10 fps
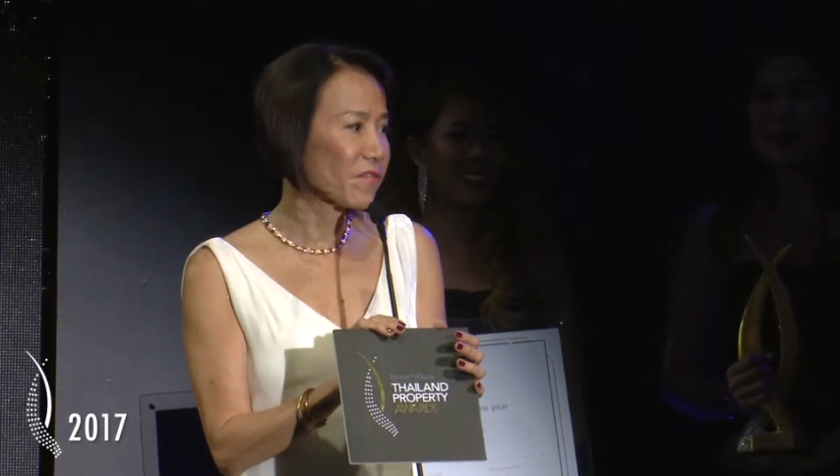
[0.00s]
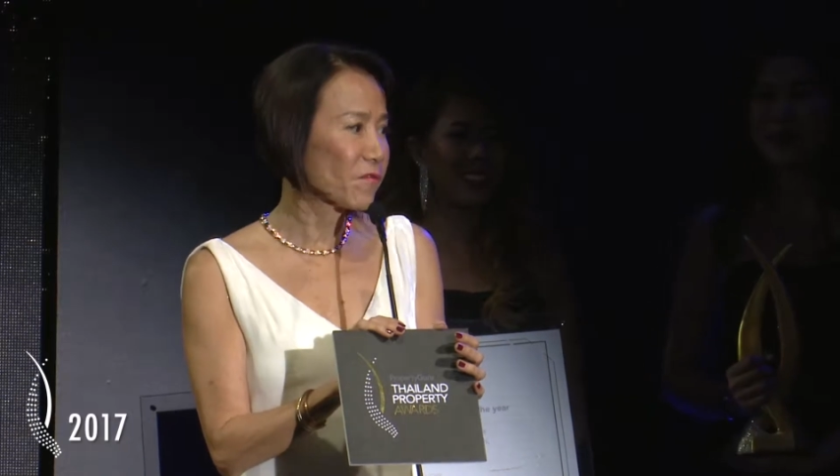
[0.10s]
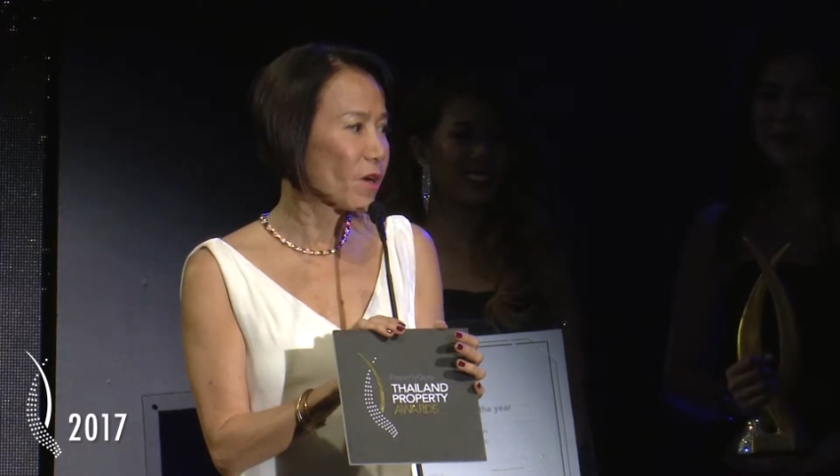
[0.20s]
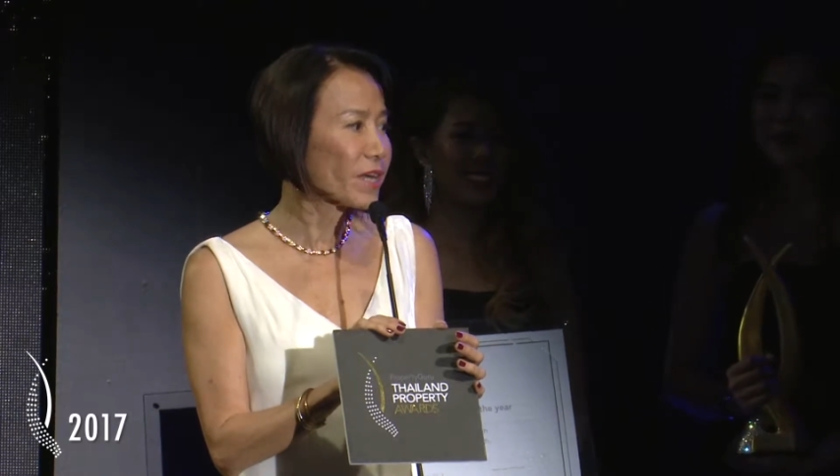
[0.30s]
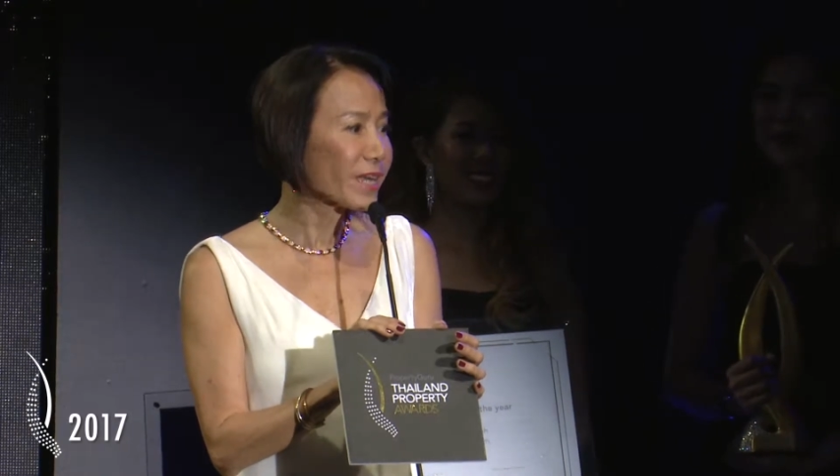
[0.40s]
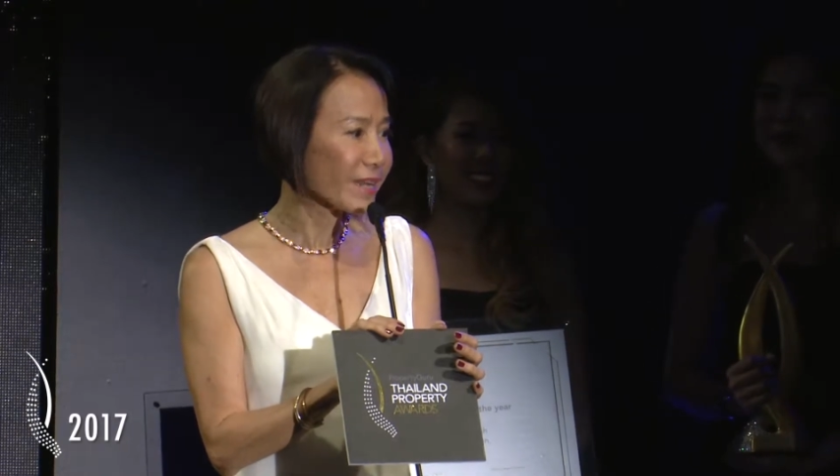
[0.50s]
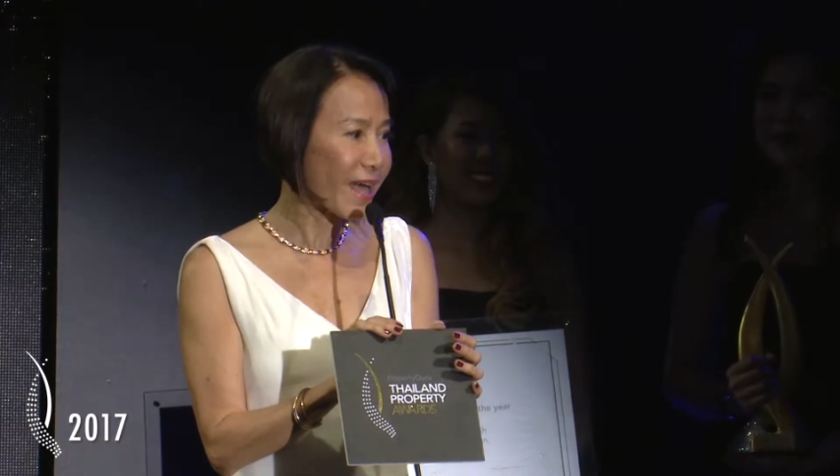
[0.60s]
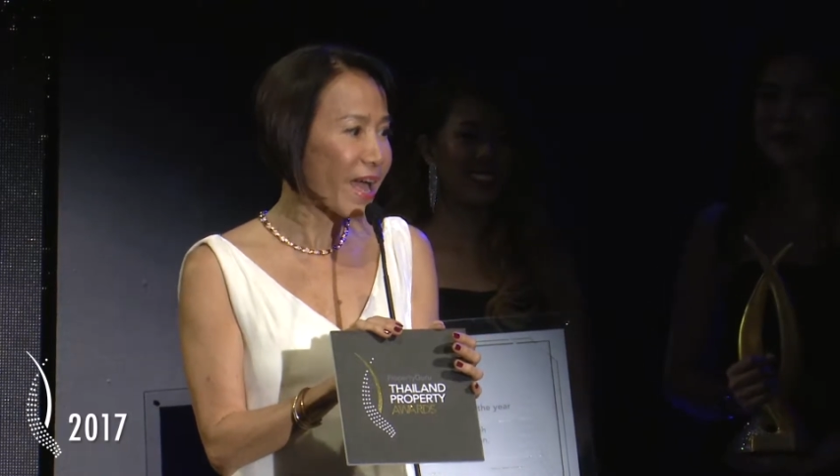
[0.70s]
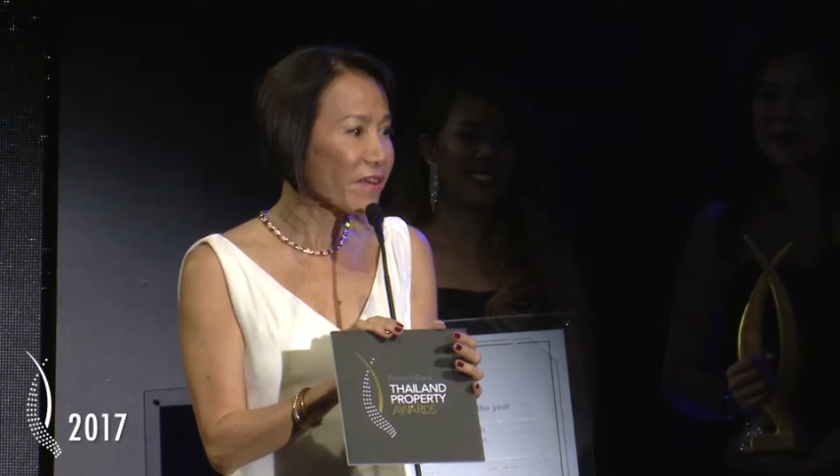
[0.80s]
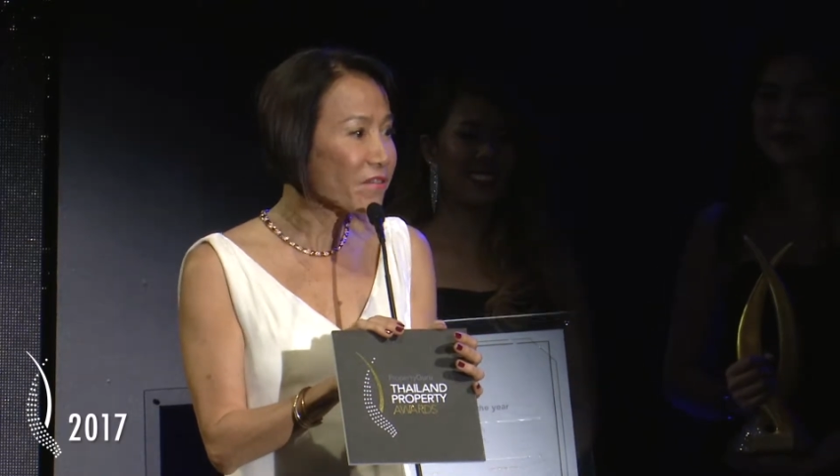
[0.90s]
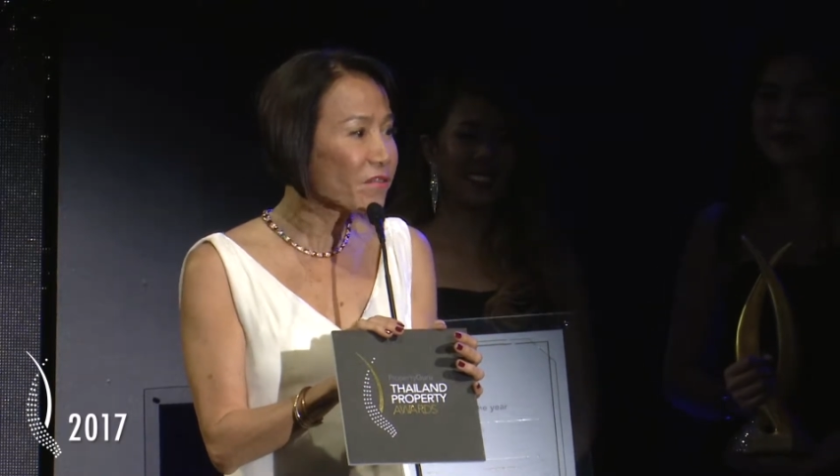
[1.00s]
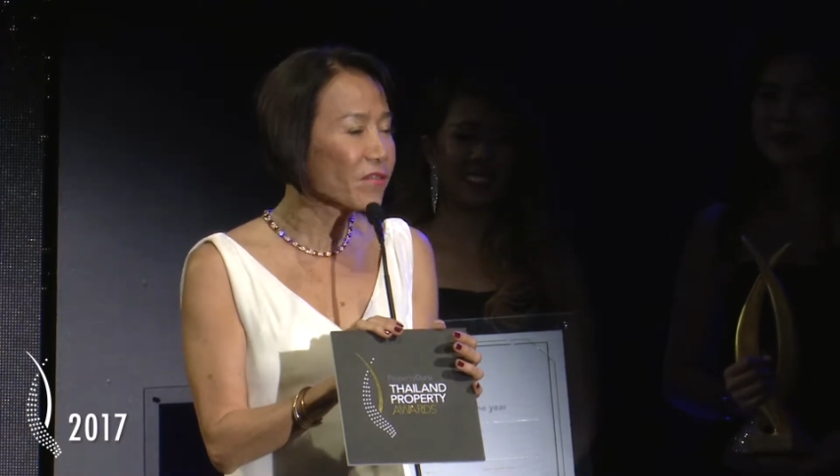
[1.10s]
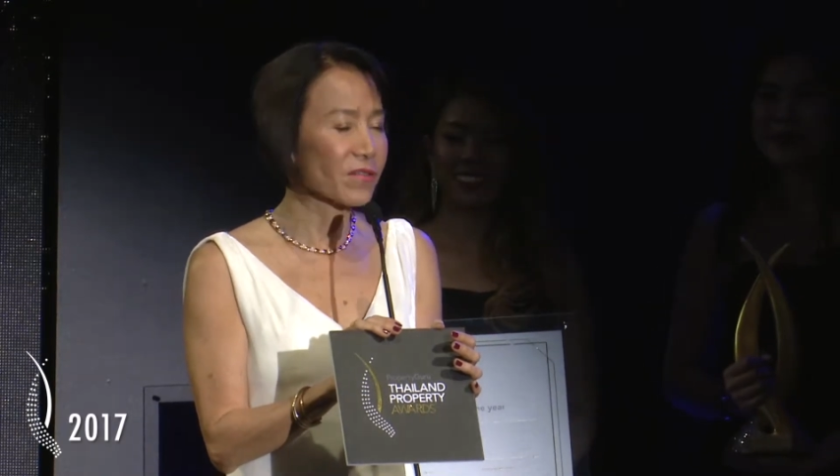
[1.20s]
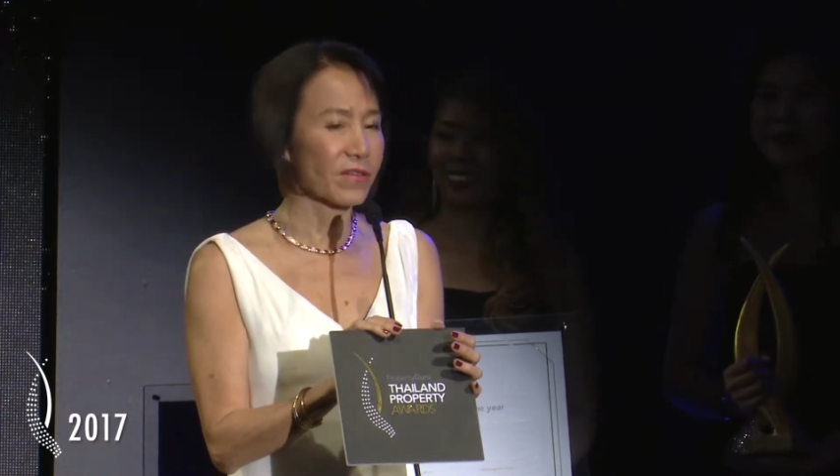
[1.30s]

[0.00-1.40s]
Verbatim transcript: working life,